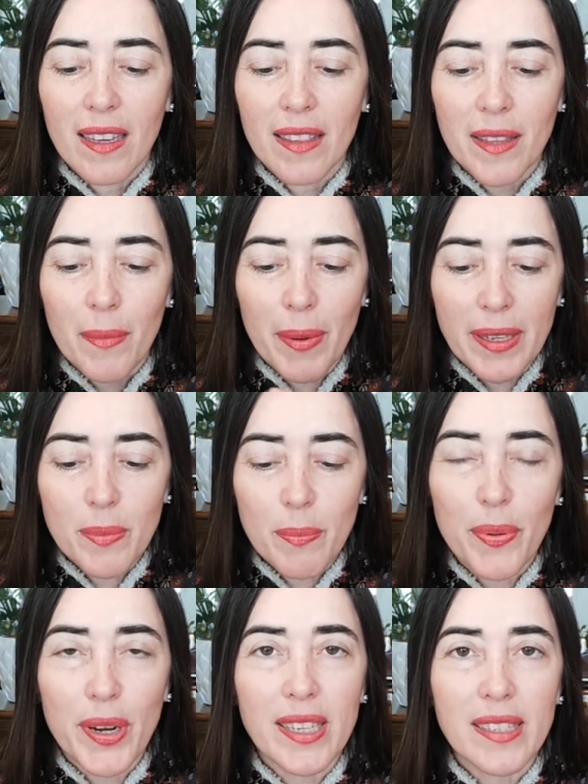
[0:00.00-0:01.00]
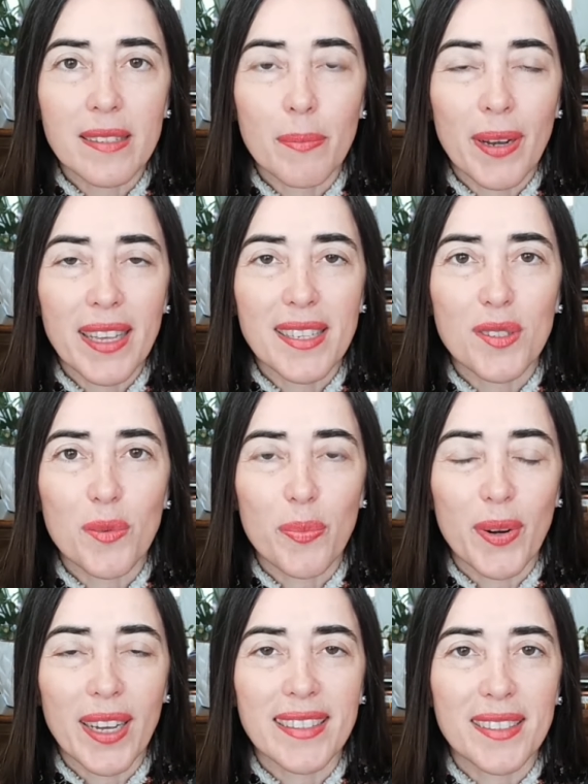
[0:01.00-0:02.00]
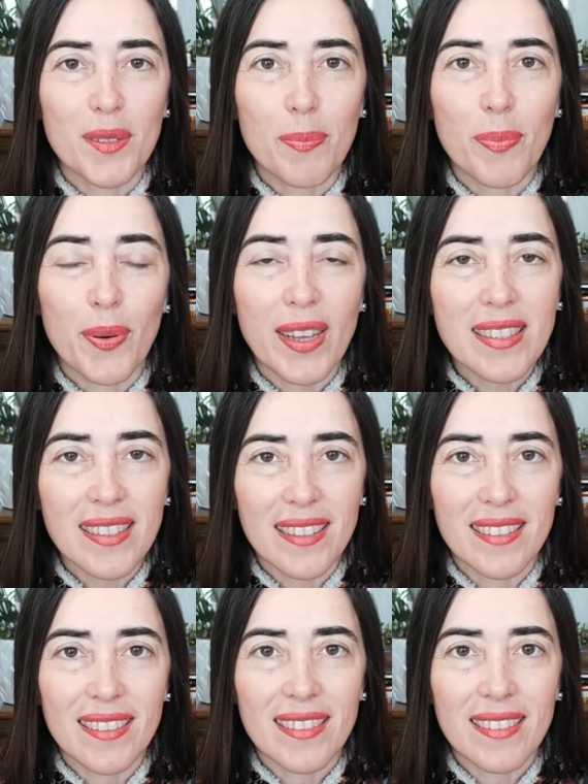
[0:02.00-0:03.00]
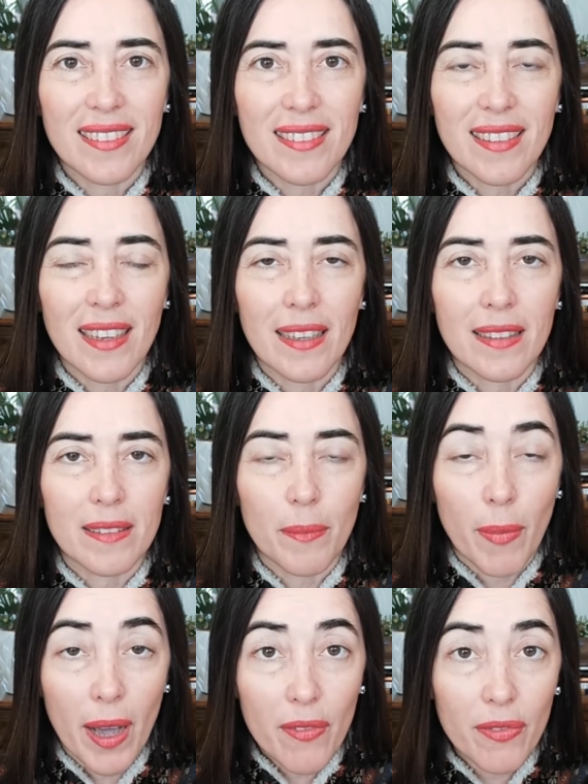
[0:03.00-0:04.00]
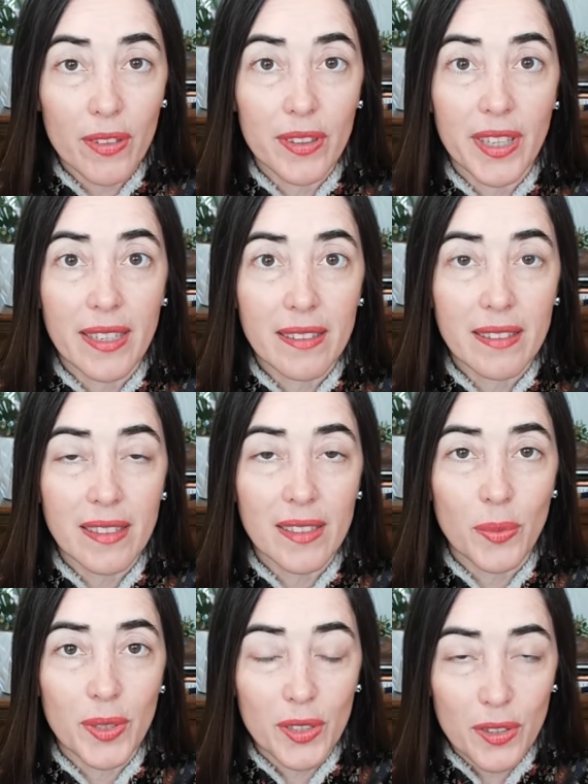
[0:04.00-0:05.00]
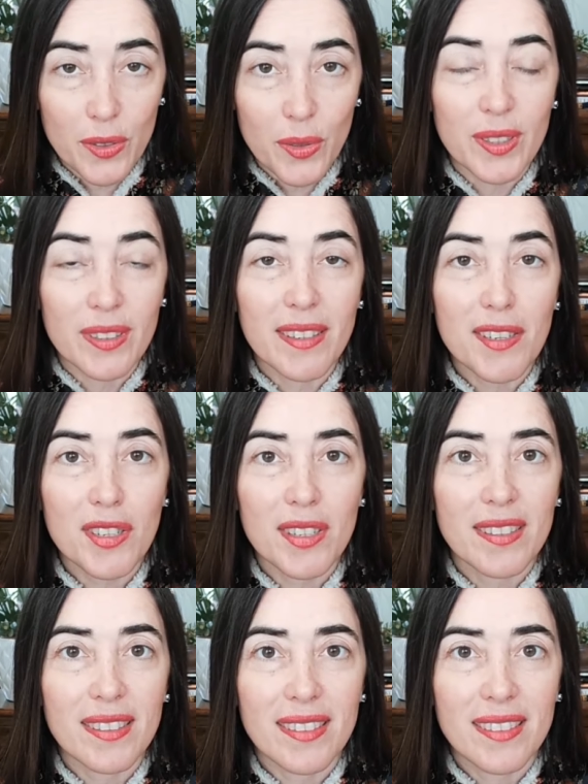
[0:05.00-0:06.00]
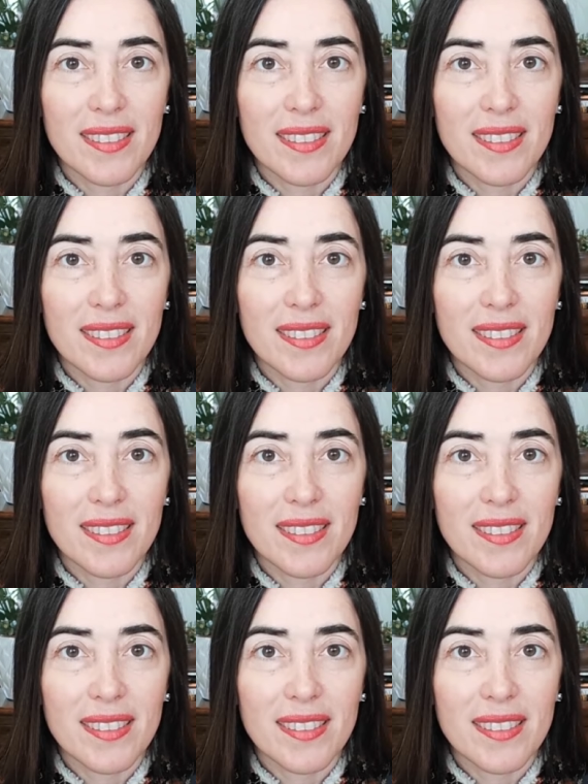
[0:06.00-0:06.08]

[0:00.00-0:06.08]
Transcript: the best place to practice presence and mindfulness is when you're doing dishes.